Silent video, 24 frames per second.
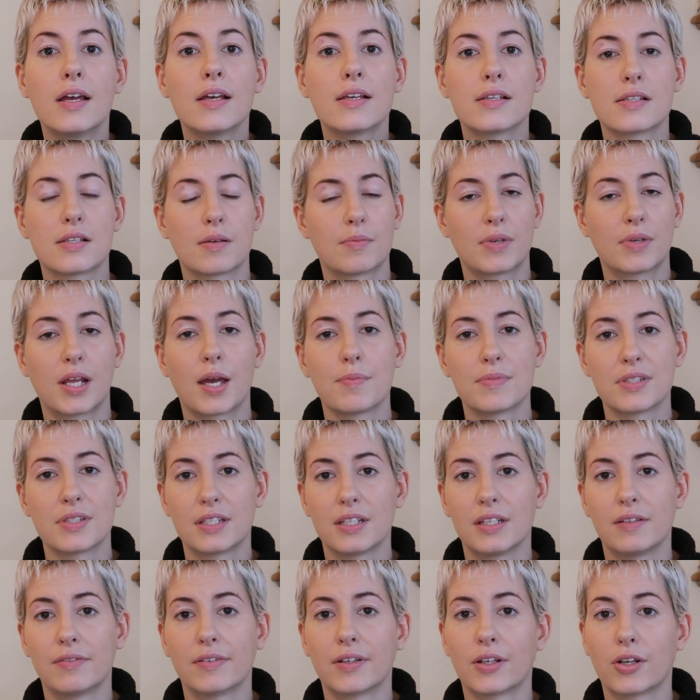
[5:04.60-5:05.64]
Sometimes
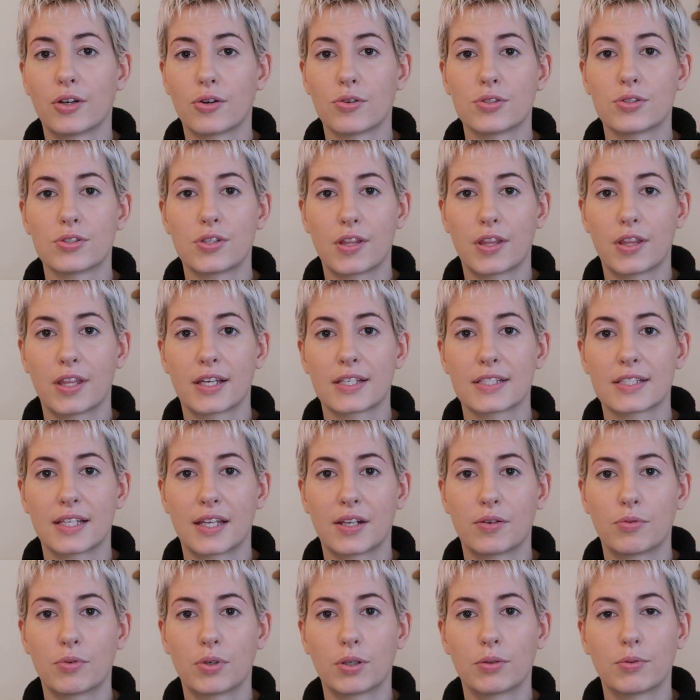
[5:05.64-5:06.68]
it even goes to the
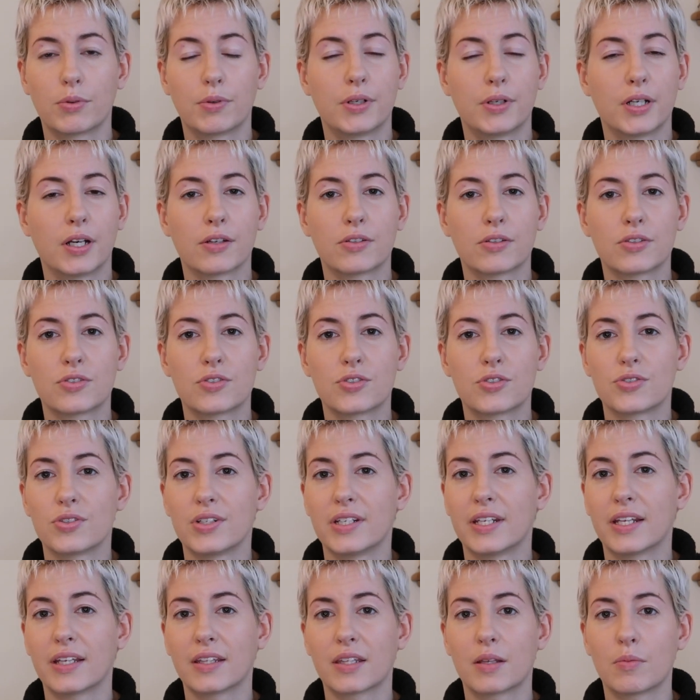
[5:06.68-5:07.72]
extent where we're not
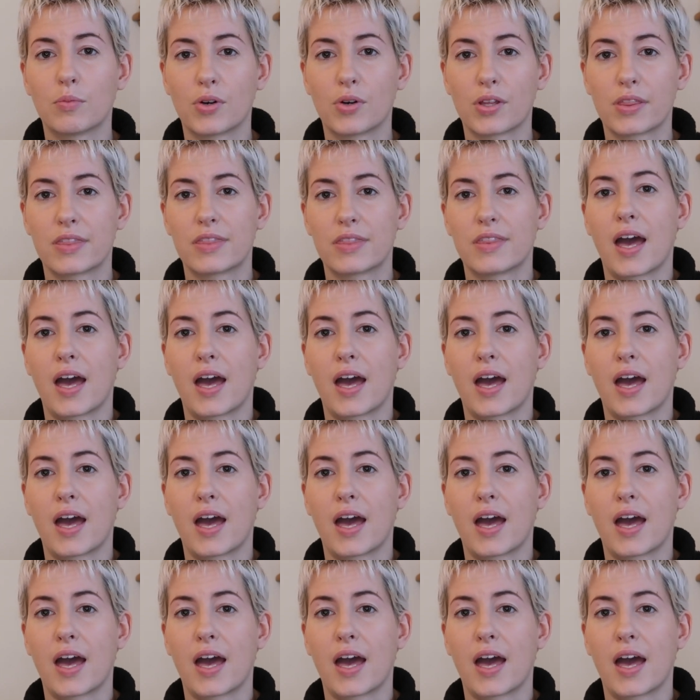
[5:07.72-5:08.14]
treating them with